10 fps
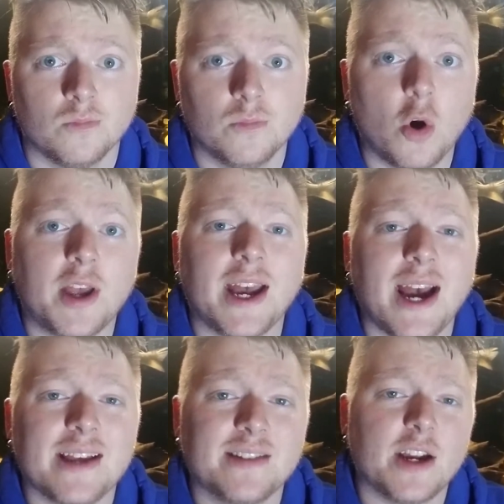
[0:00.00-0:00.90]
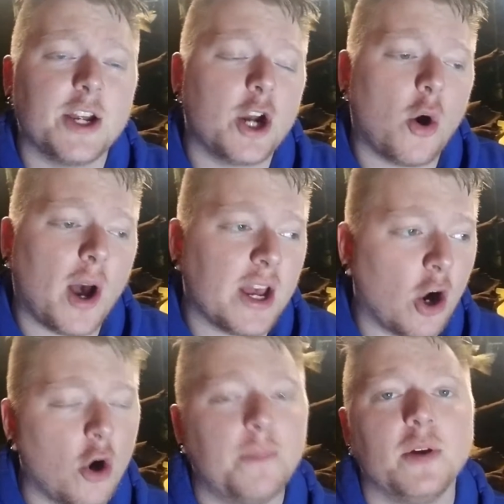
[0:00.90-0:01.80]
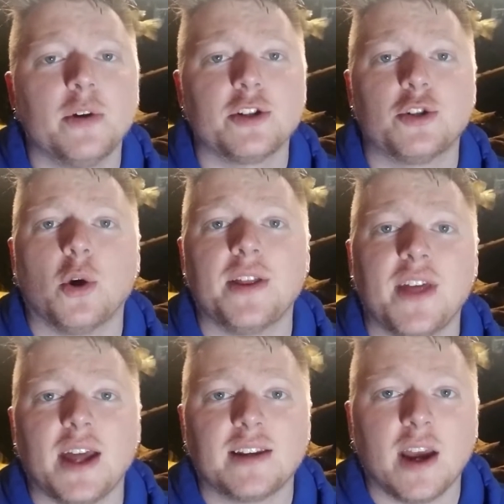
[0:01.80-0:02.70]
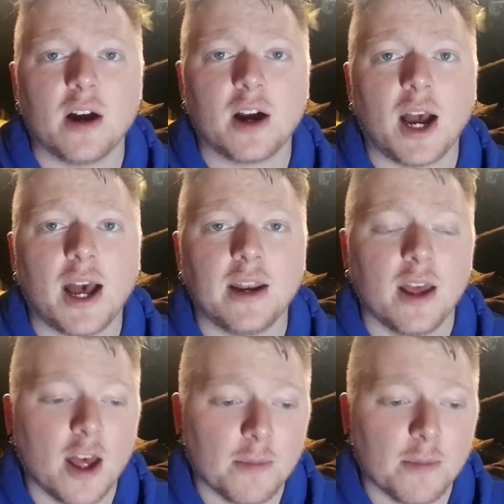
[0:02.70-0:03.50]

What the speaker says: Okay guys, there you go. I hope you enjoyed that care guide.